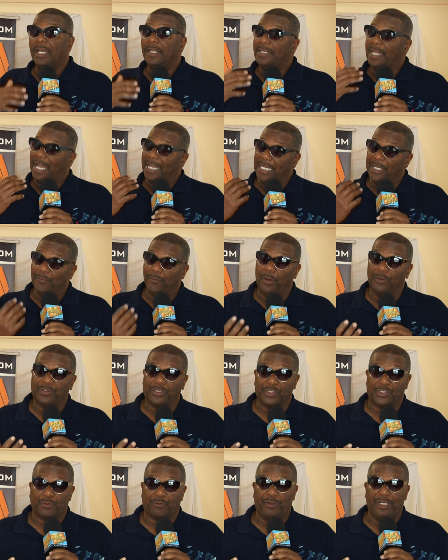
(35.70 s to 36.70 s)
Now, he wrote
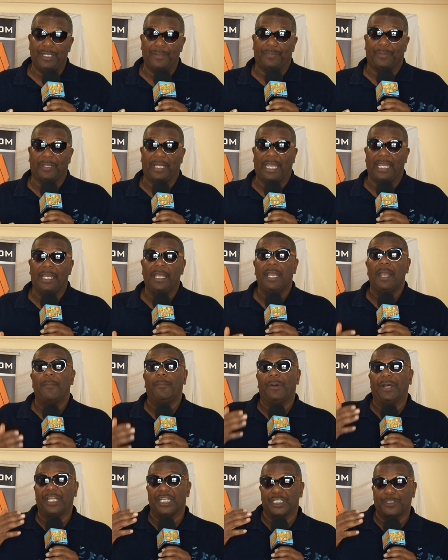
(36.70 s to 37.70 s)
the screenplay,
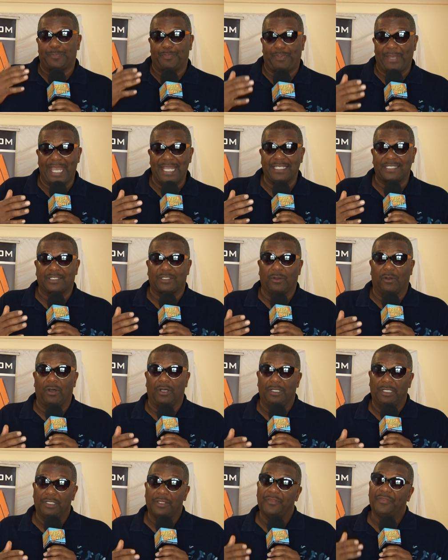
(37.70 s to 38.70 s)
but it's based
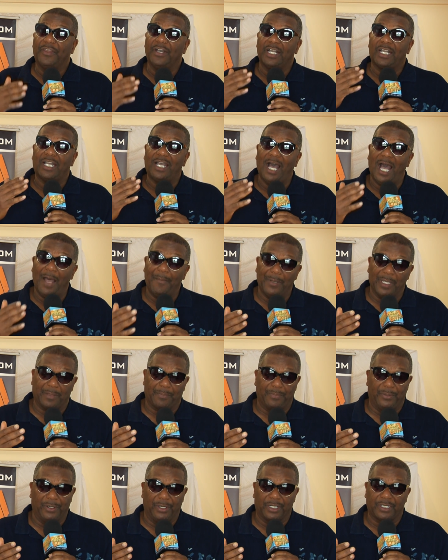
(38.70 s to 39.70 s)
on the comic
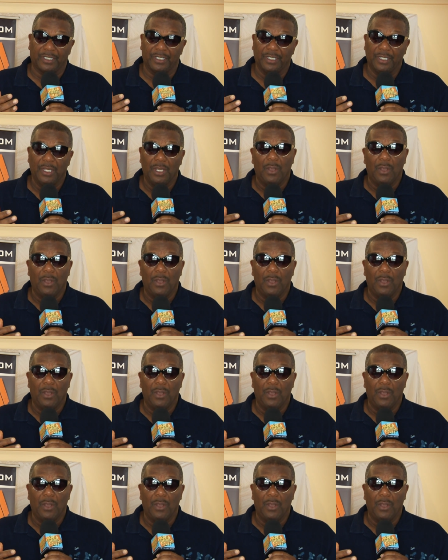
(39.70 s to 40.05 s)
book,